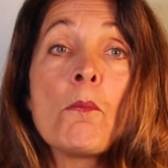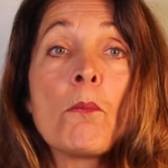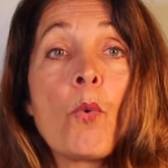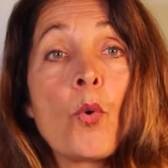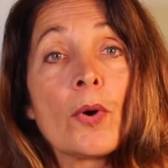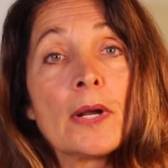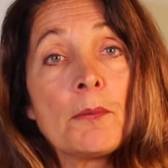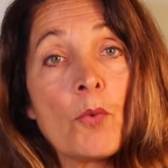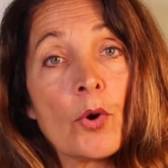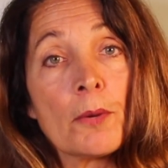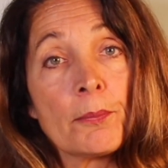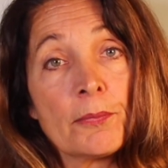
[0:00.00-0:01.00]
More and
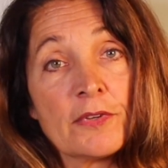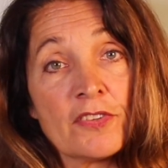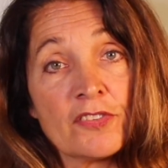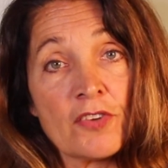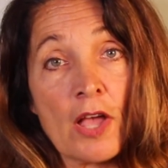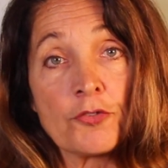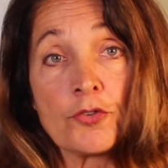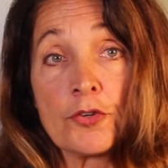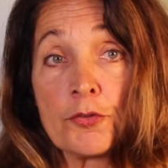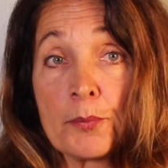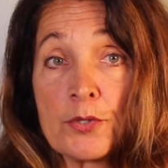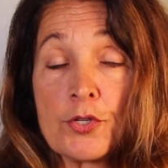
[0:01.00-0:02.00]
more testosterone
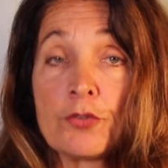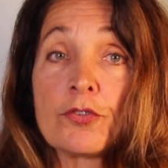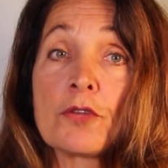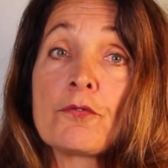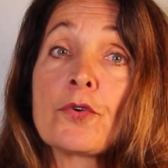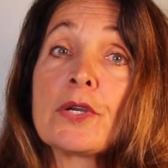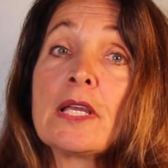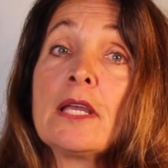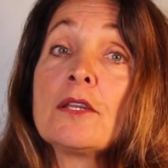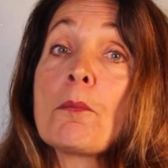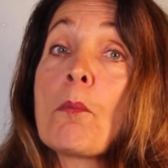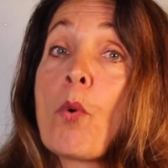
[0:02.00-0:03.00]
is produced, converting
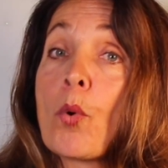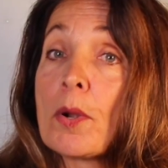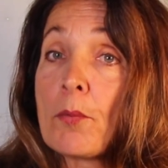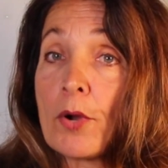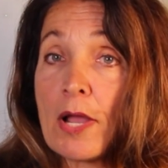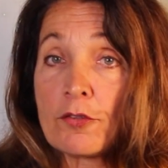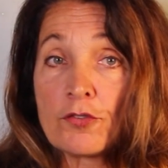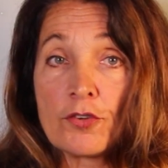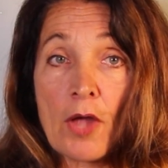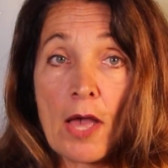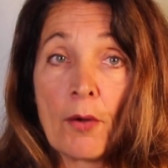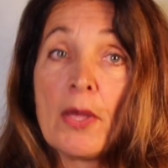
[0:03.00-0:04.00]
into more and more
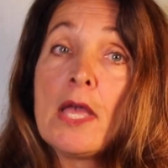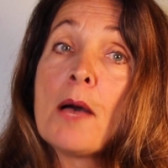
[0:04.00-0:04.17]
estradiol,